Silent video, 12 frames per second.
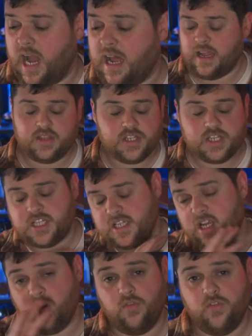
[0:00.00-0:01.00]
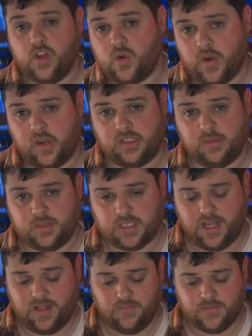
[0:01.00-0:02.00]
I like the design of the Critters
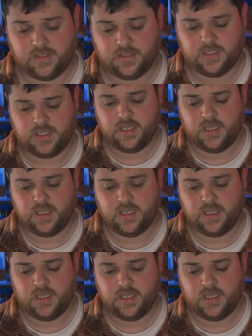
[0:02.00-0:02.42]
themselves,